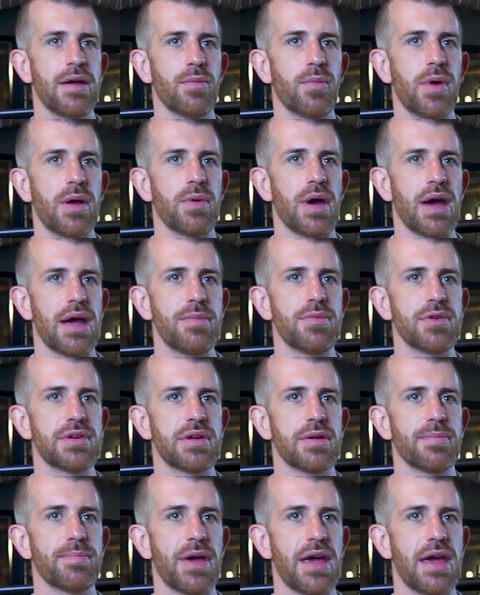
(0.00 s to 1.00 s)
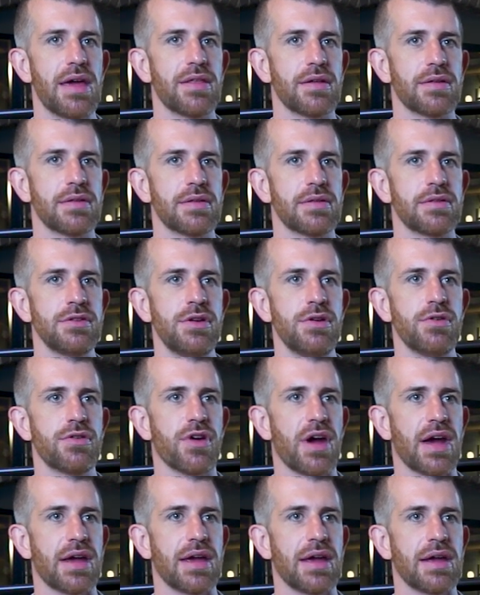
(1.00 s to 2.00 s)
We were able to compare the new
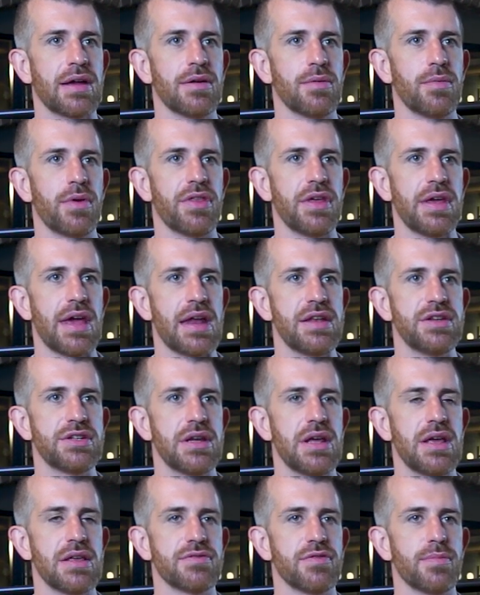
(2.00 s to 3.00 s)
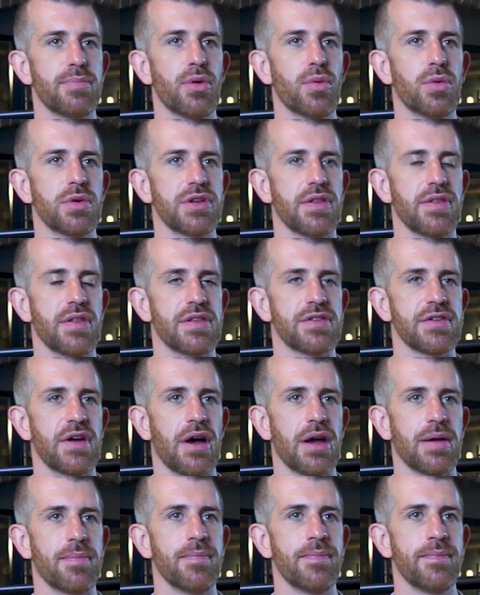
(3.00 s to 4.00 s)
cracking with the engineer's report at the
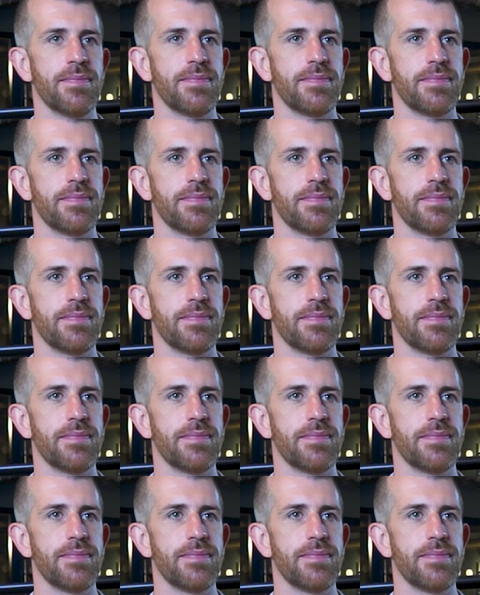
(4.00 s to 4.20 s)
time.